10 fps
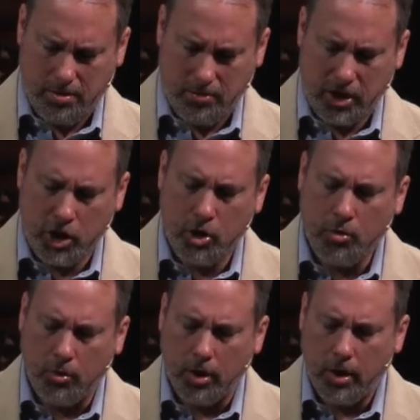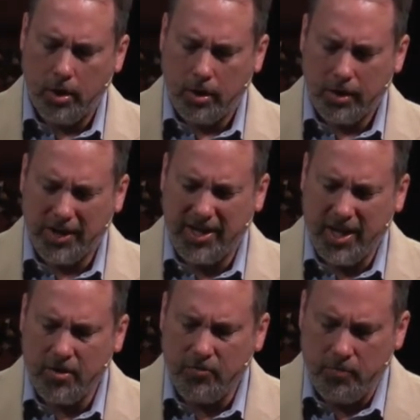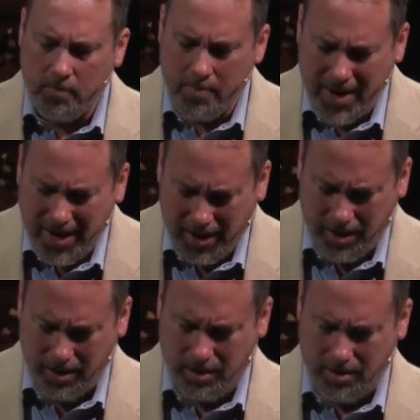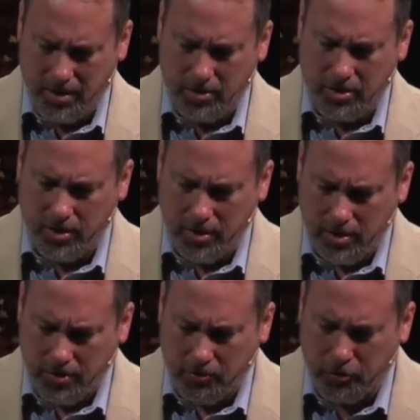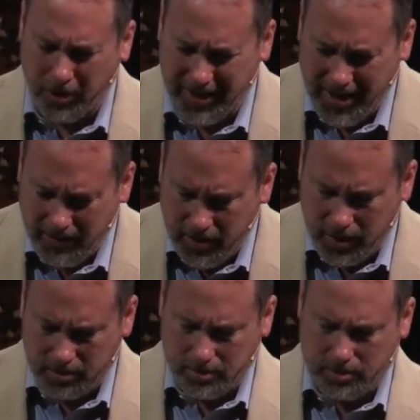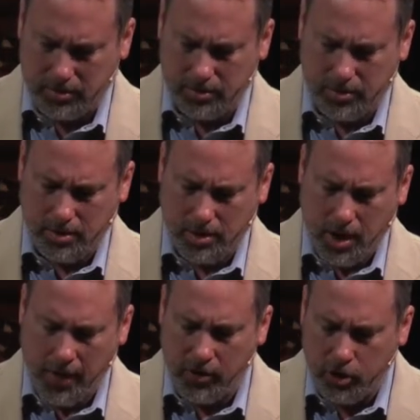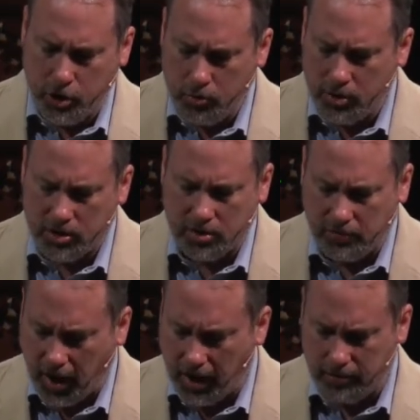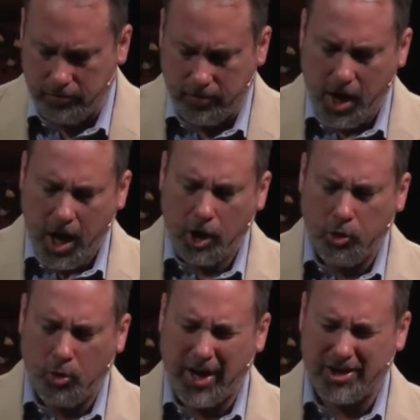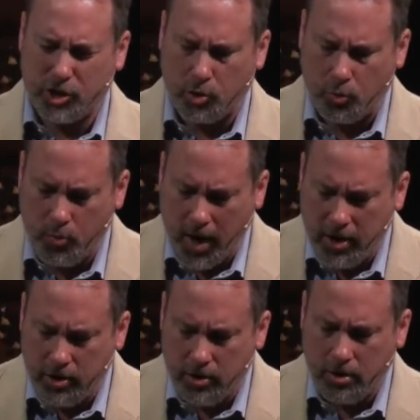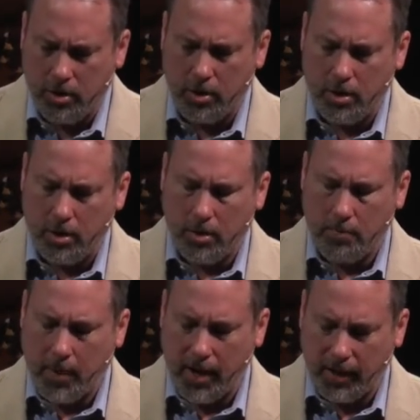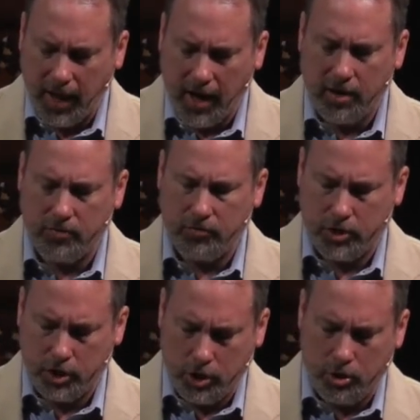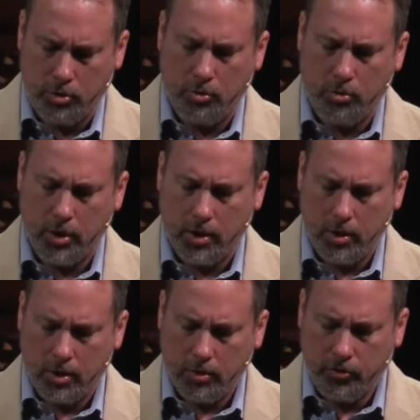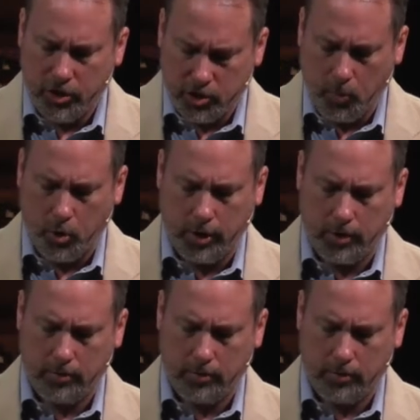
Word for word: that you give me forgiveness and the newness of life. And Lord, I surrender my life to you this morning.